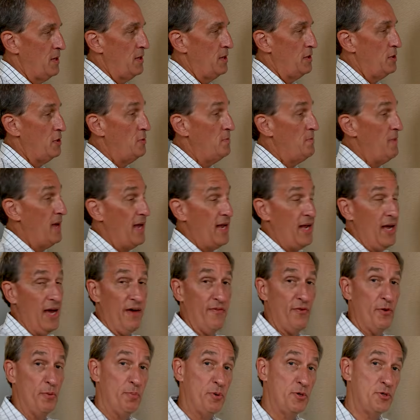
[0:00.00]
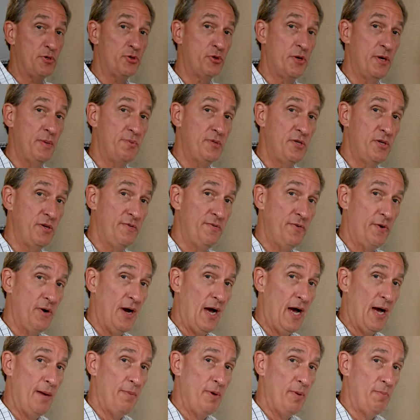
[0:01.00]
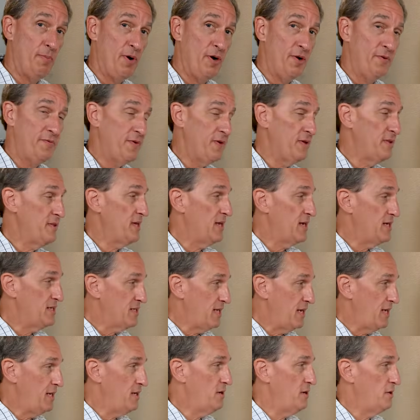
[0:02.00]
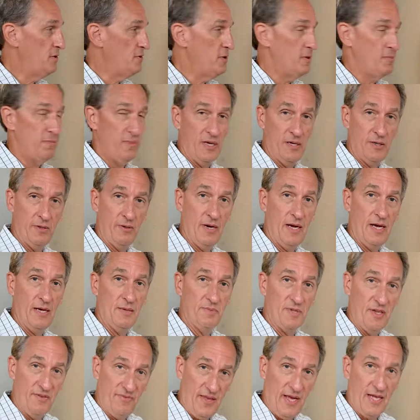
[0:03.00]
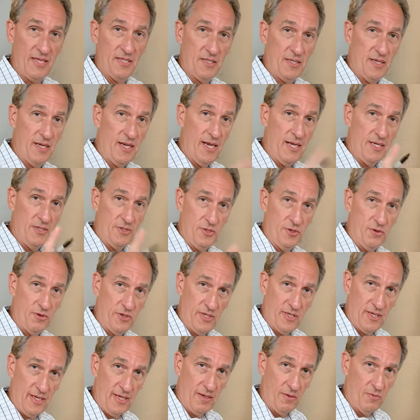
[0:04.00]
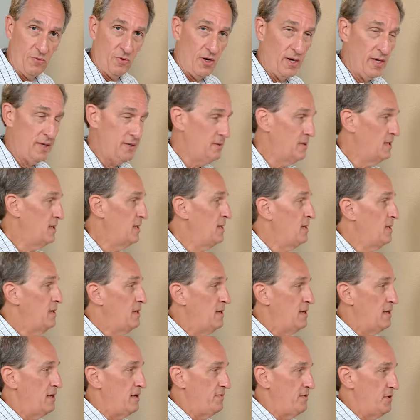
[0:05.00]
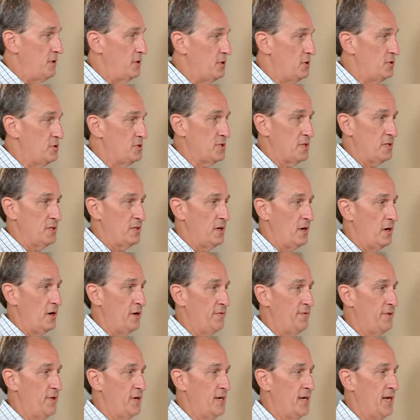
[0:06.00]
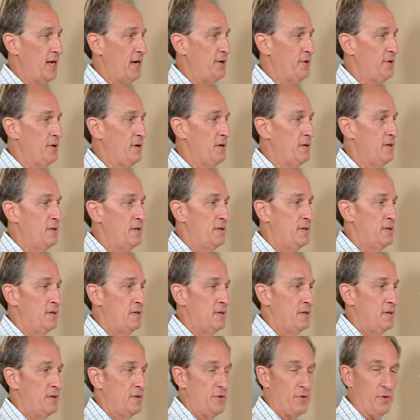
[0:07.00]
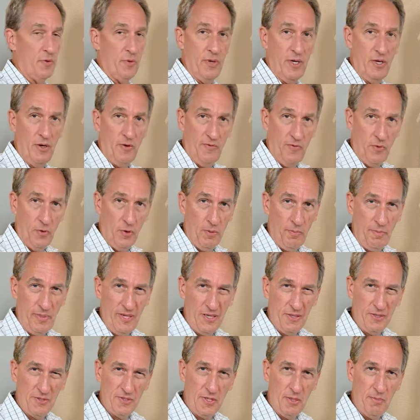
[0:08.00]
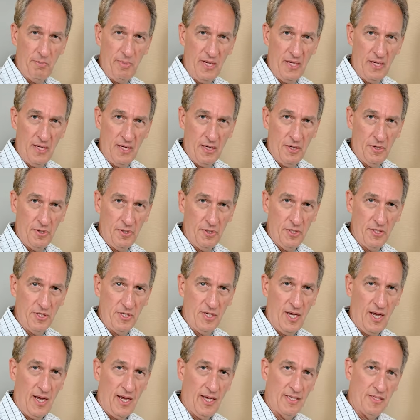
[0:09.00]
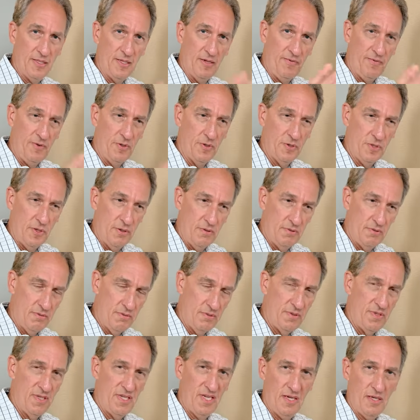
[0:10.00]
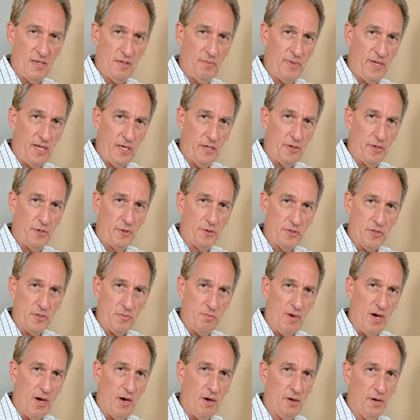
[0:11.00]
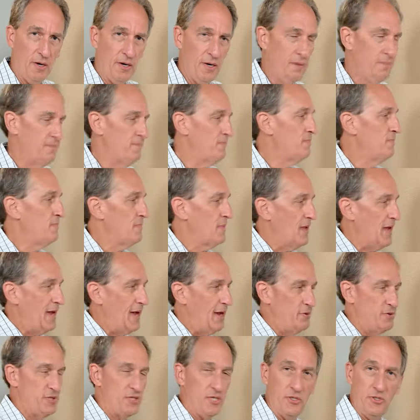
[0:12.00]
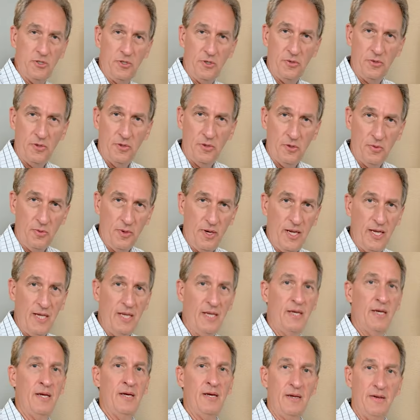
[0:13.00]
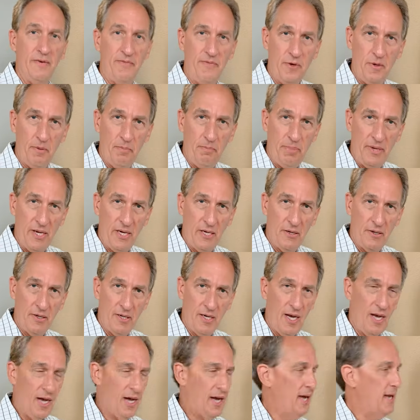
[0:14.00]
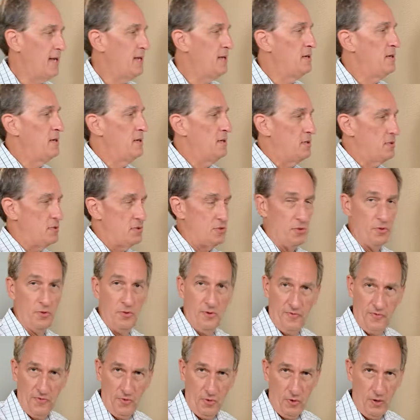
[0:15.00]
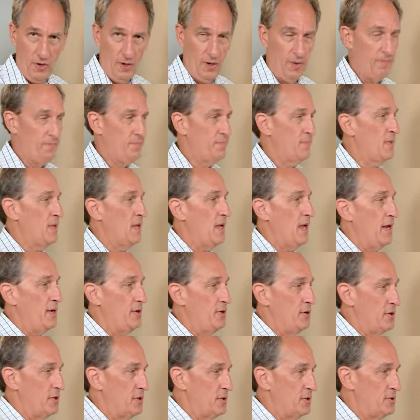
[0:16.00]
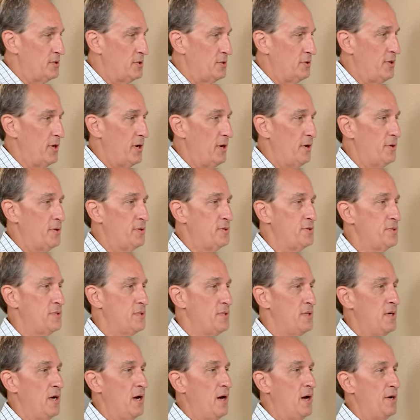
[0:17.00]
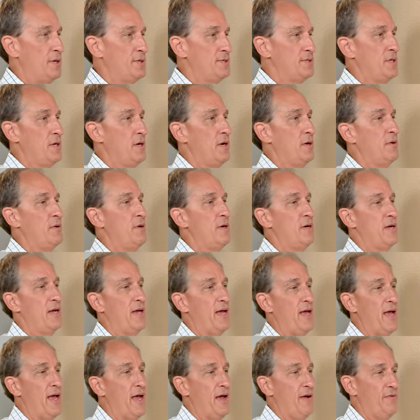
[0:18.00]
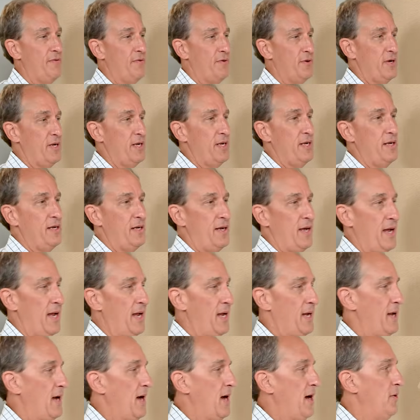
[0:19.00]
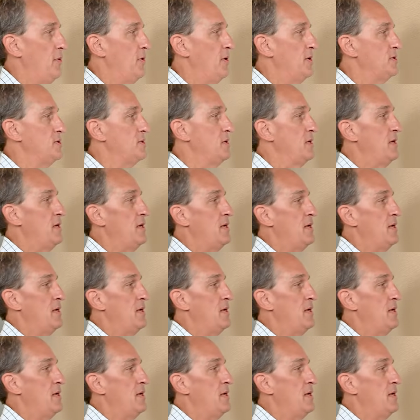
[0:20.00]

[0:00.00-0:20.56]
You may have a prescription for ibuprofen that is 800 milligrams. If that's the case, you're only taking 1. If you're using over the counter, 3 or 4 pills depending on your size. If you tend to be a little smaller, I would just do the 3. If you're a bigger guy, do the 4. And you're going to do those also every 8 hours.